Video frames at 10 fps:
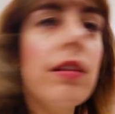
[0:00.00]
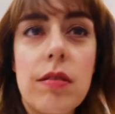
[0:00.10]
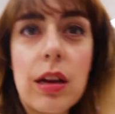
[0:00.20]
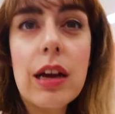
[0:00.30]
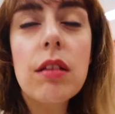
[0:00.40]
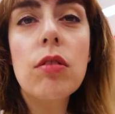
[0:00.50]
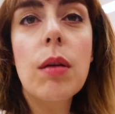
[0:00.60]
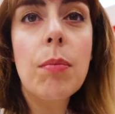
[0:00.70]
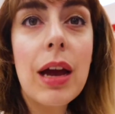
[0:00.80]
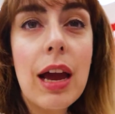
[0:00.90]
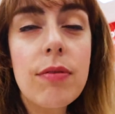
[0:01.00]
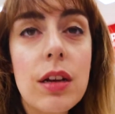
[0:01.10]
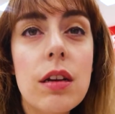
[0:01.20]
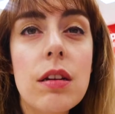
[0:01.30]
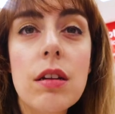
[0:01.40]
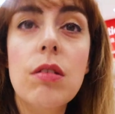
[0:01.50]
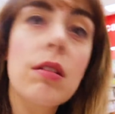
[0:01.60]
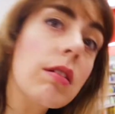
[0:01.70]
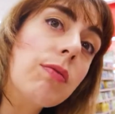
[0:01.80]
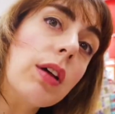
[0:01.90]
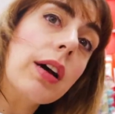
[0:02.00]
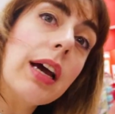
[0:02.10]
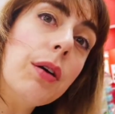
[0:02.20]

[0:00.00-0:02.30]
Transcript: is dying, so I might have to continue this vlog at